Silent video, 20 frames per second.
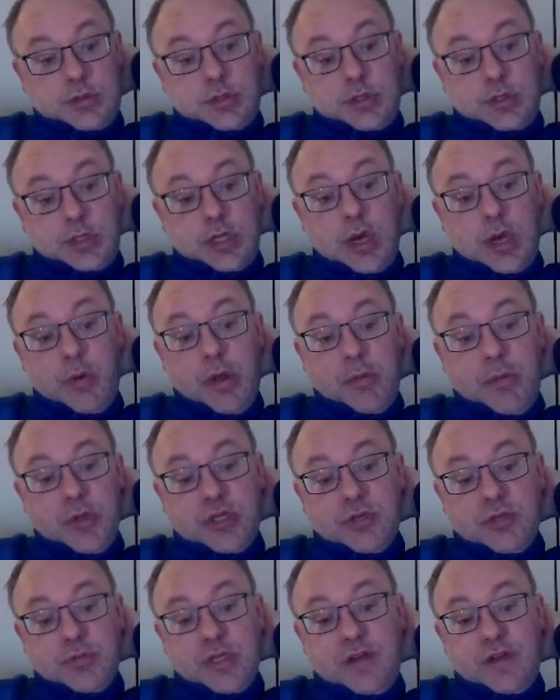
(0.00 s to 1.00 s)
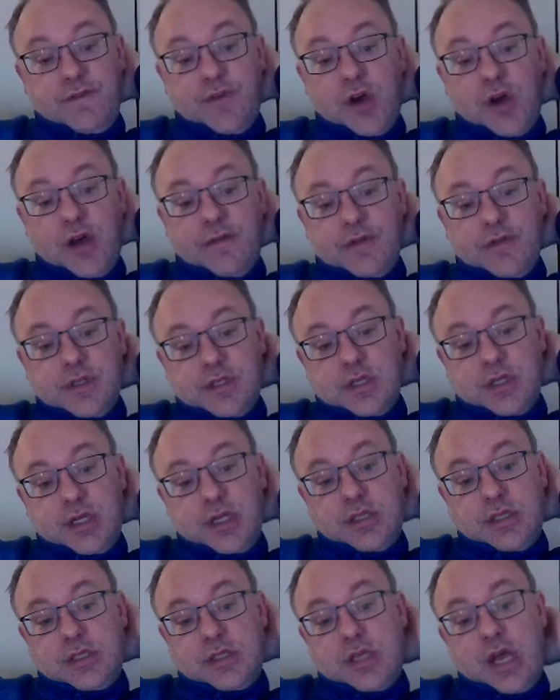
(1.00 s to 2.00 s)
I went bishop g5 because at
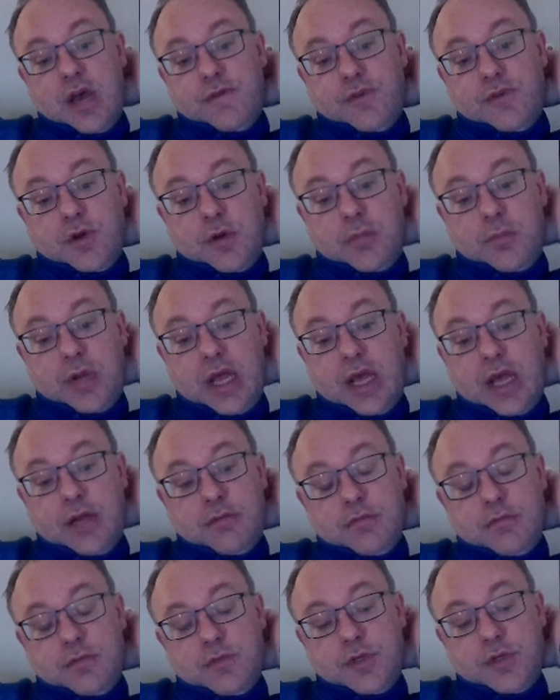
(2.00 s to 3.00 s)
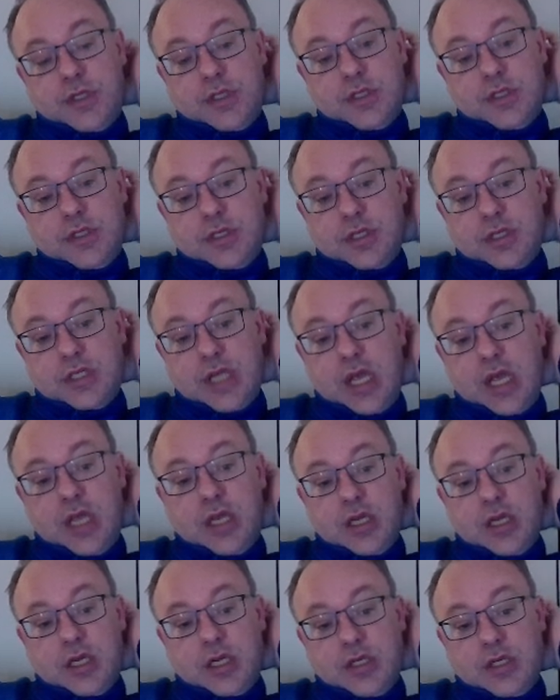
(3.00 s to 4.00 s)
least now I've got a plan, which is to take
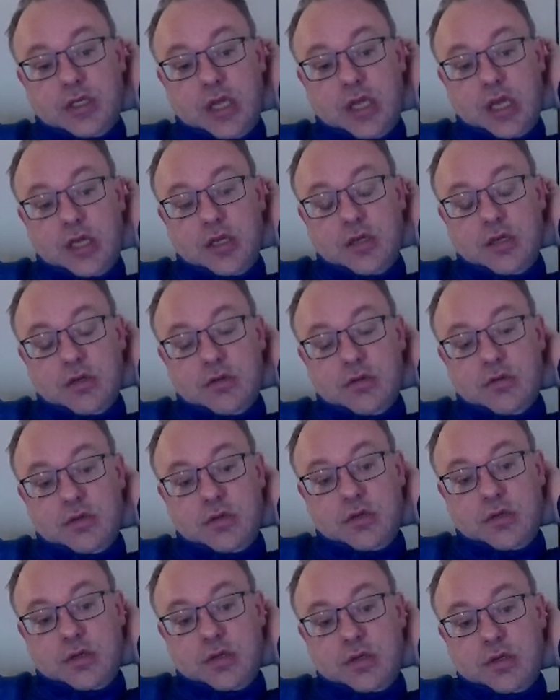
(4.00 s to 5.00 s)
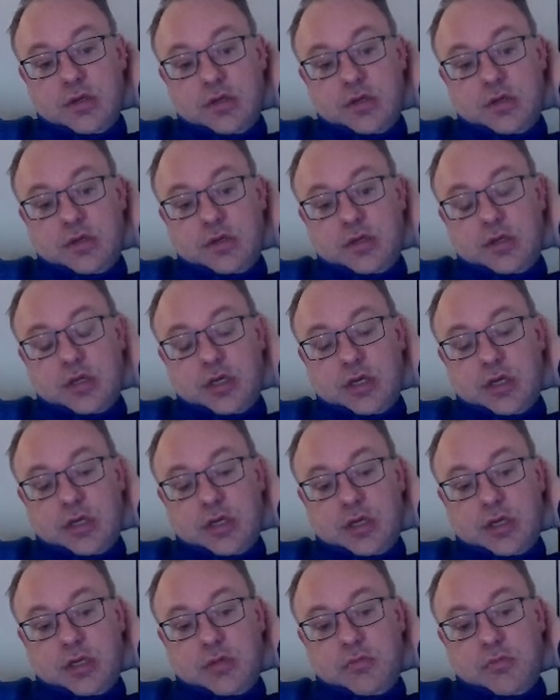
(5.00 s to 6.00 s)
and then take.
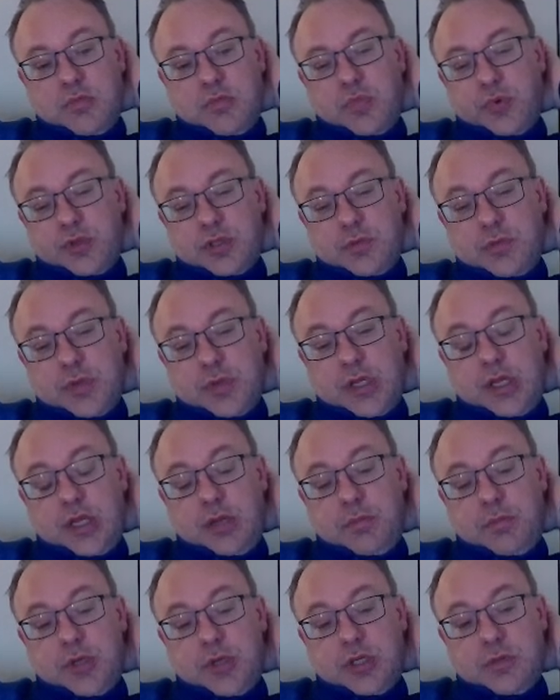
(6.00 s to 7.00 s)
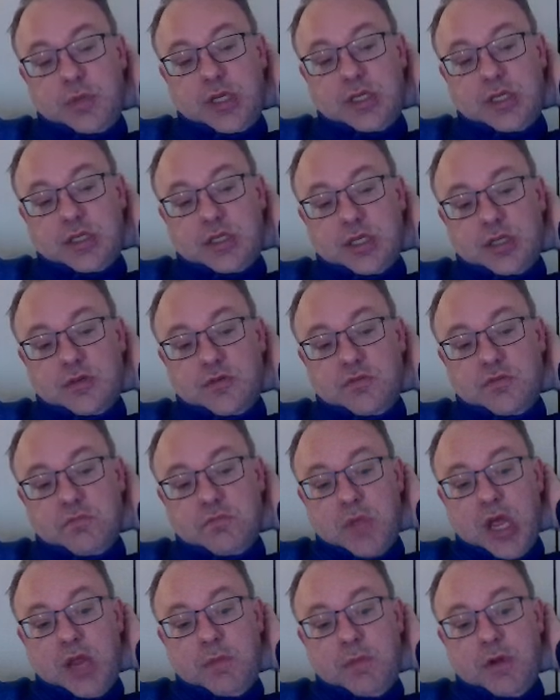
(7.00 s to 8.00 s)
And possibly bishop e6 was
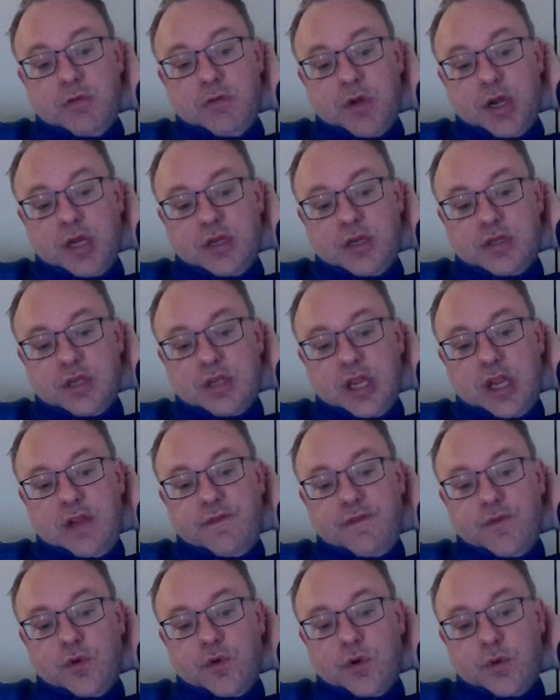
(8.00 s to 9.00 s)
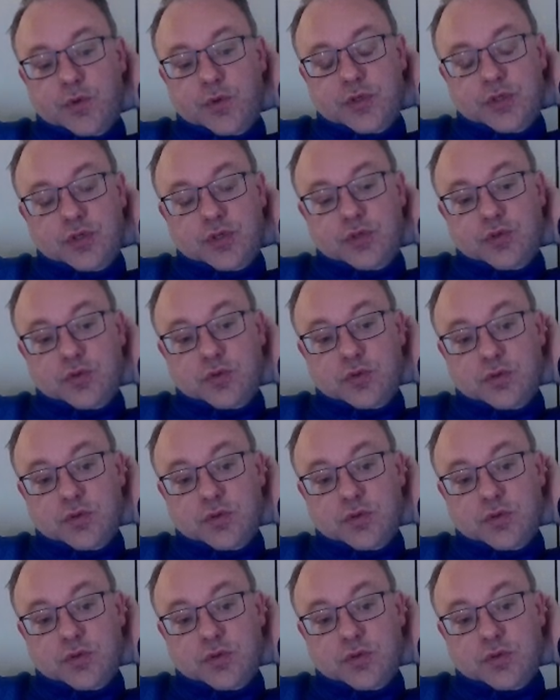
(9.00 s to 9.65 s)
maybe running to e4. I wasn't sure.